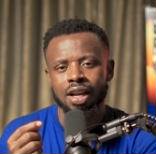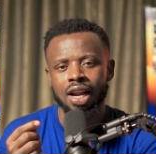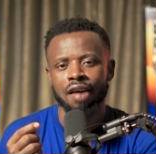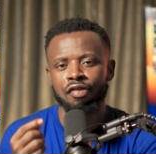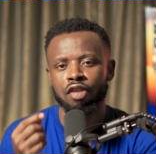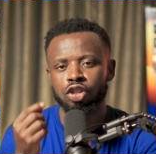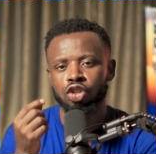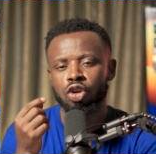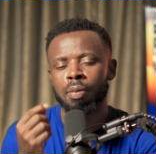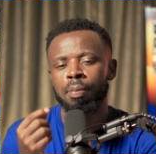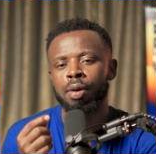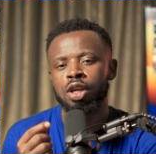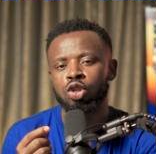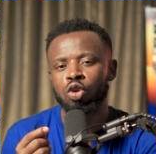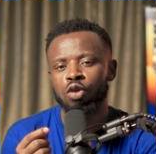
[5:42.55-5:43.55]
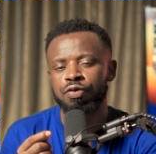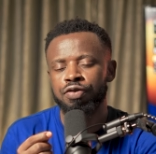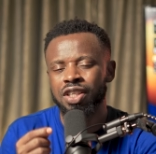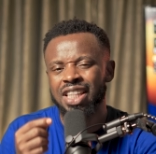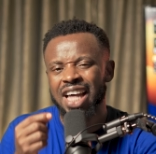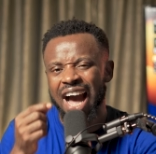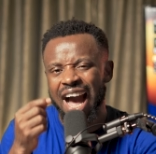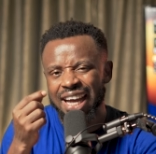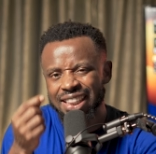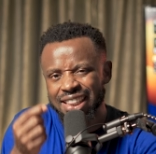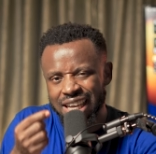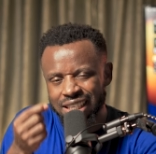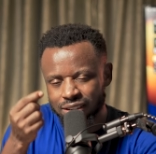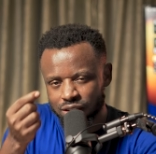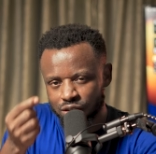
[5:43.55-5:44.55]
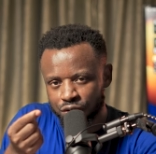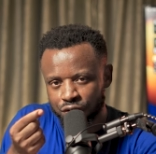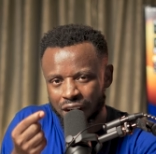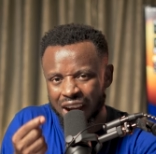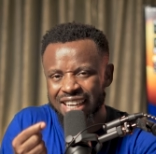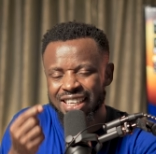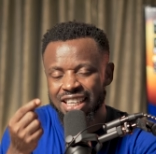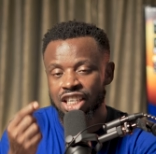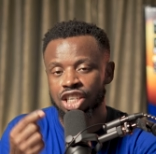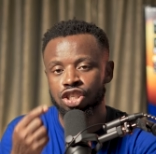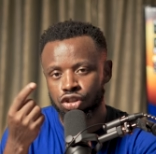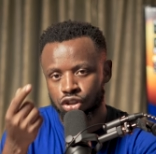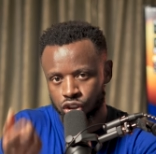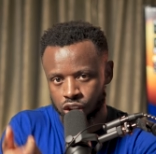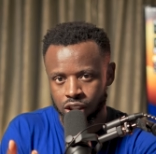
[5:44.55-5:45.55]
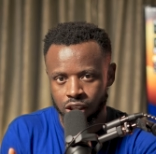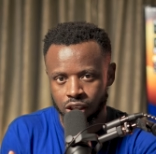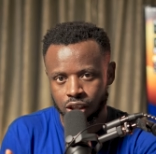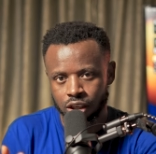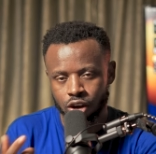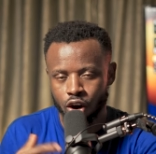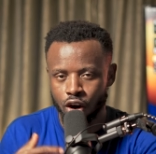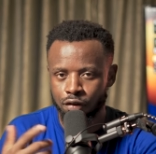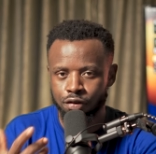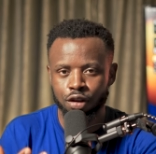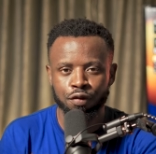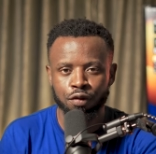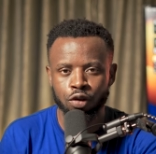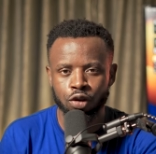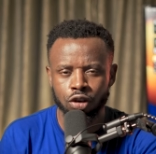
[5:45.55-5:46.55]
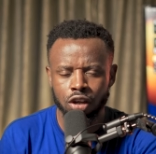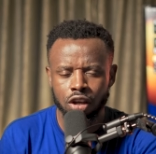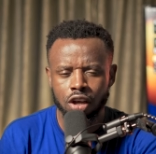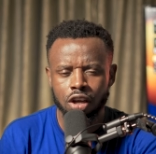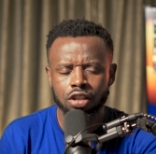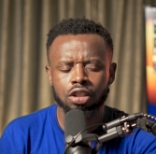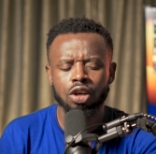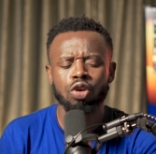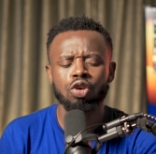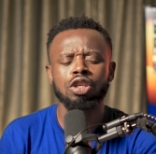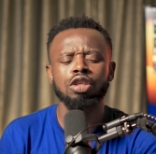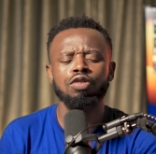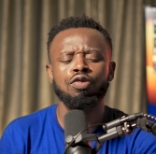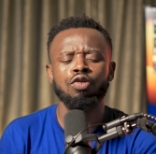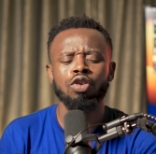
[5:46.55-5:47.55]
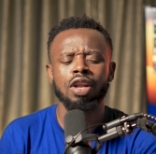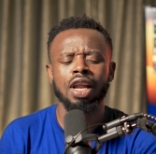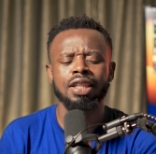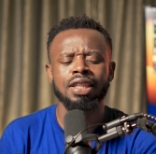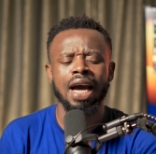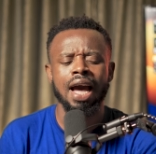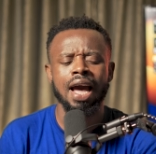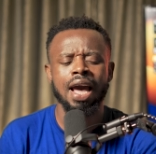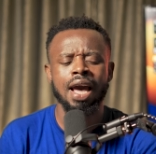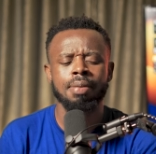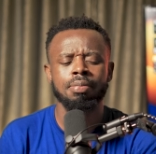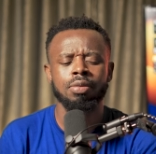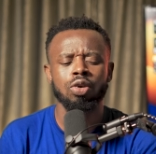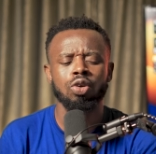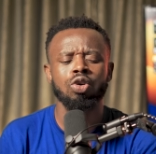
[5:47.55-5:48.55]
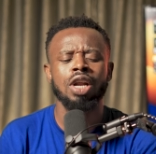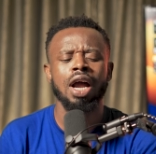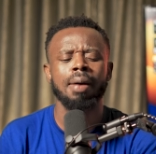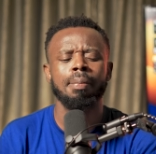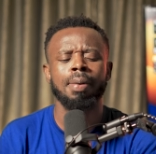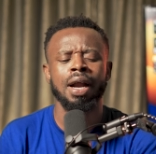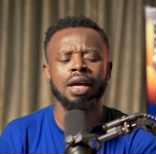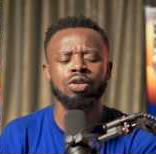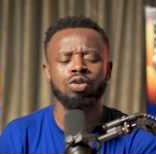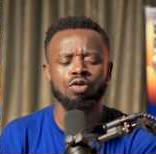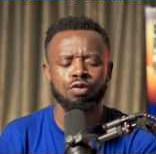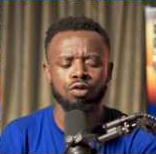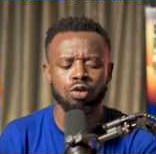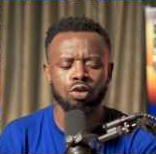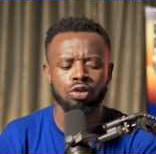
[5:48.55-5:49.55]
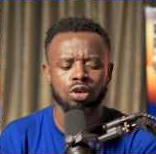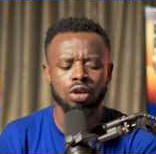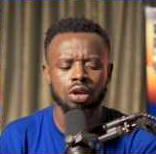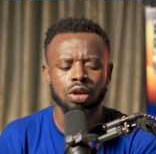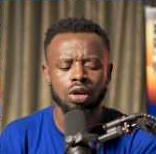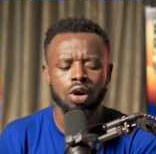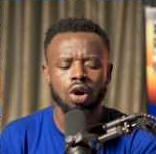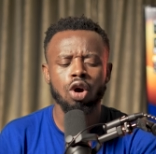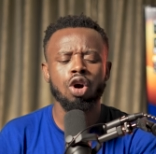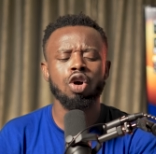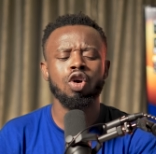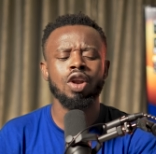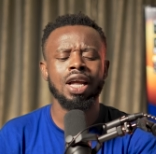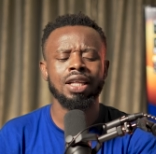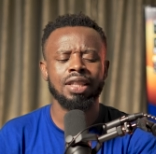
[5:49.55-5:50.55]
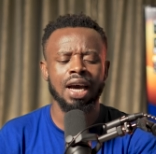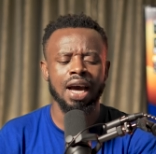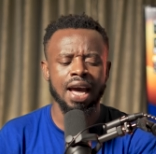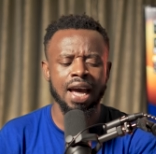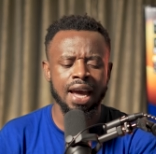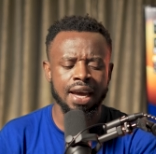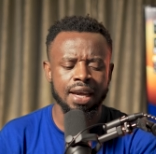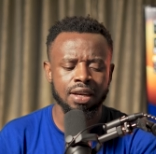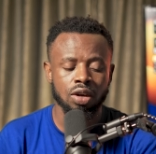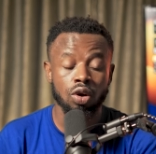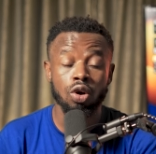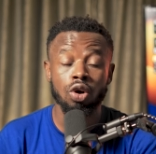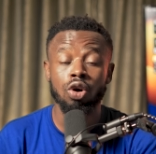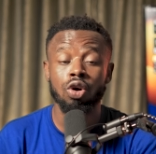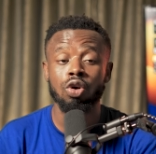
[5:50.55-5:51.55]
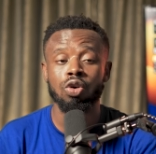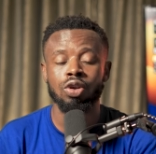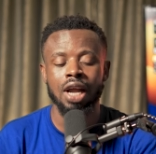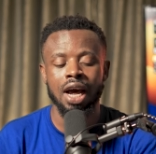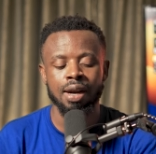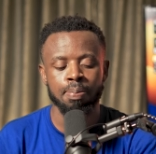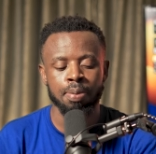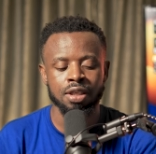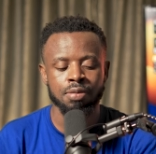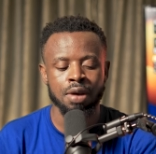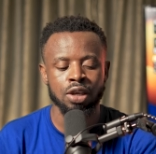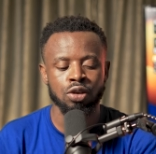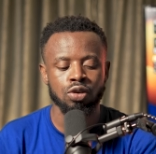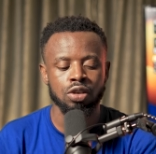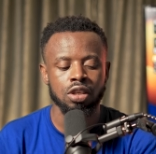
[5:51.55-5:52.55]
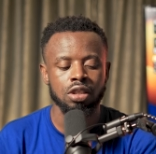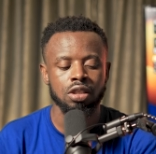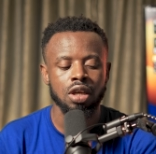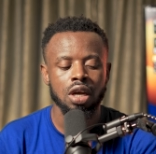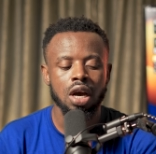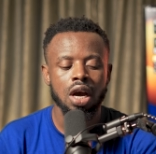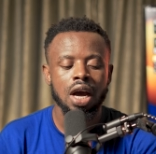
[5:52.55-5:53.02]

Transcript: now for somebody to fit identify the history of the phone. Say, oh, this phone, letter M, oh, now brand new phone. Oh, letter N, oh, now replacement unit.